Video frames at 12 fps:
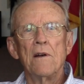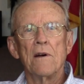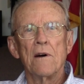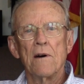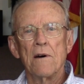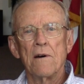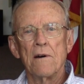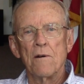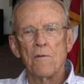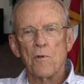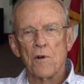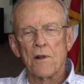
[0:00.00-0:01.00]
uh, I
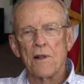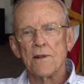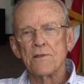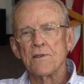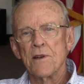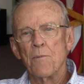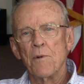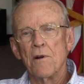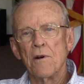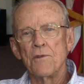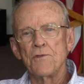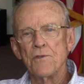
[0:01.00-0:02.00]
worked that summer
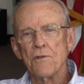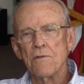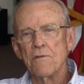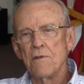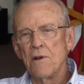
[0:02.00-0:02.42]
also.